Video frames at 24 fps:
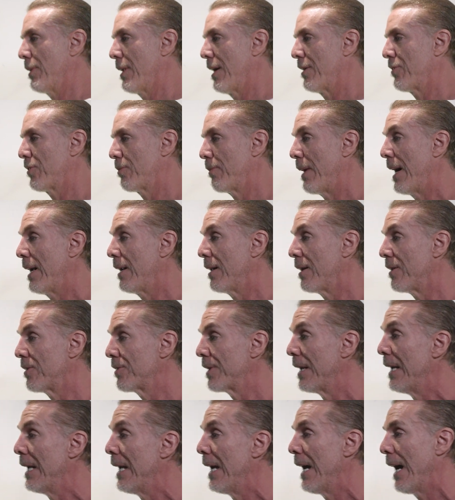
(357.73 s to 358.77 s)

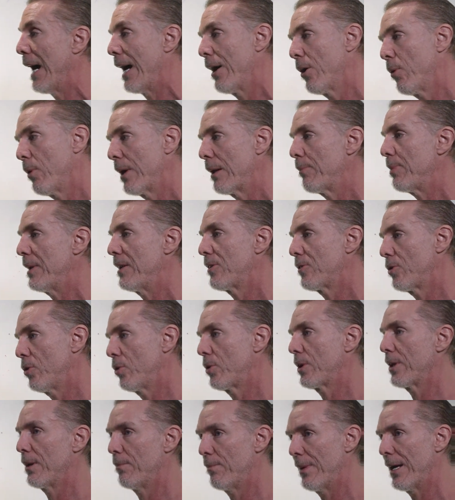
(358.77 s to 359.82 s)
plus-minus. I don't want to be
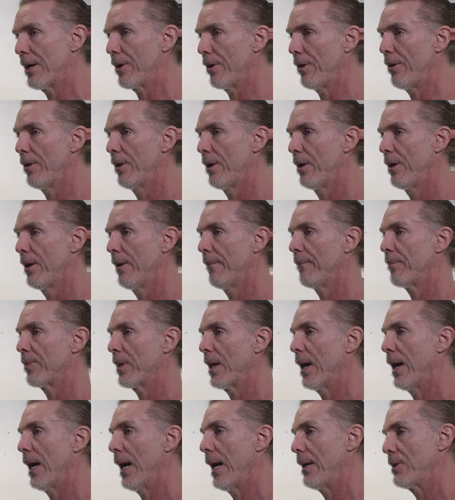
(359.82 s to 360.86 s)
too committal.
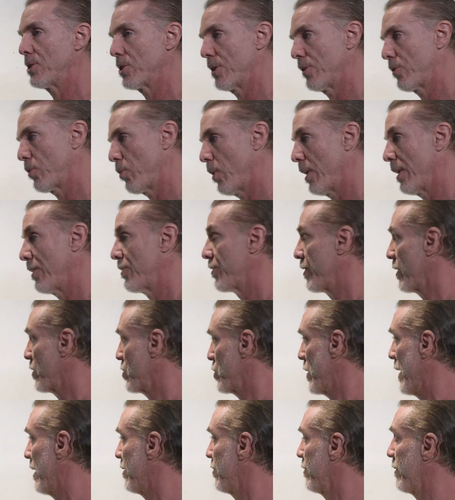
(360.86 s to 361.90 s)
I just want to
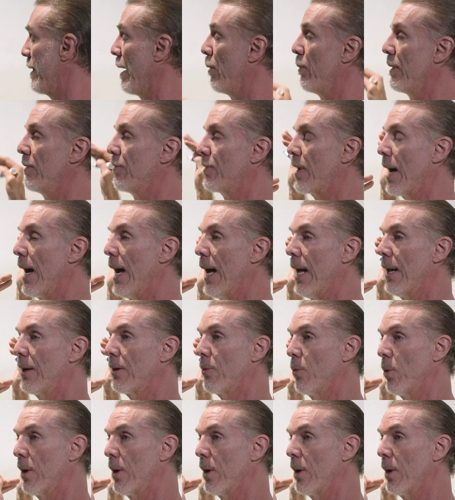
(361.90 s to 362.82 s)
suggest that we've got